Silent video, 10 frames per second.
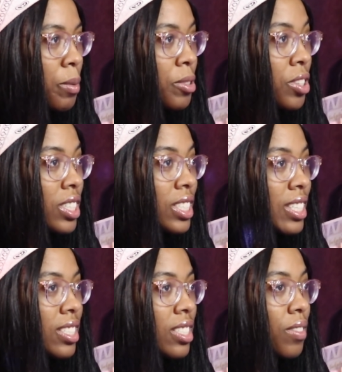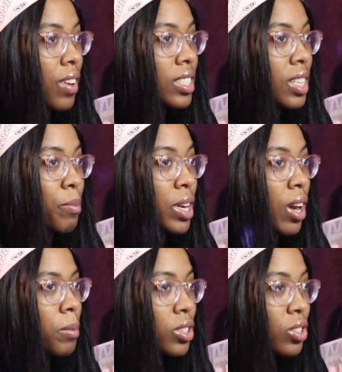episode contains scenes of violence that may
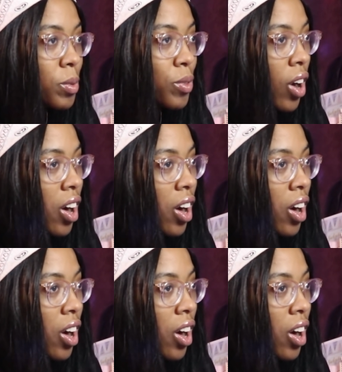not be suitable for